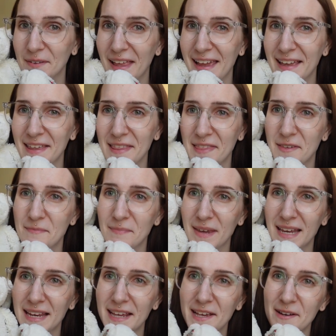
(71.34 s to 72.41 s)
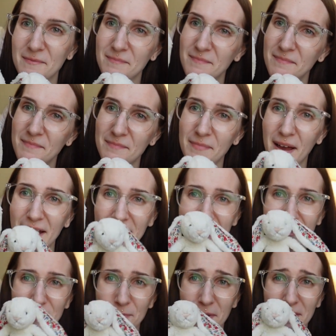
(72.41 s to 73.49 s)
like the medium
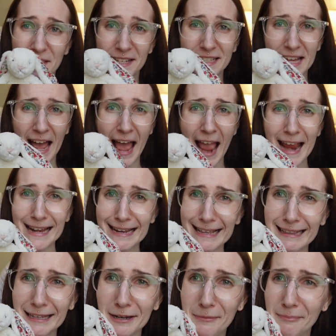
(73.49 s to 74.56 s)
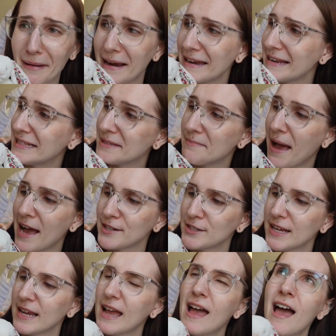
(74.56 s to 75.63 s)
bunnies with the tiny little bunnies
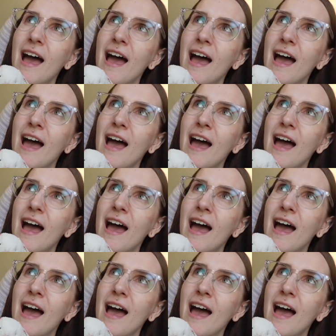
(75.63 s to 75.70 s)
matching.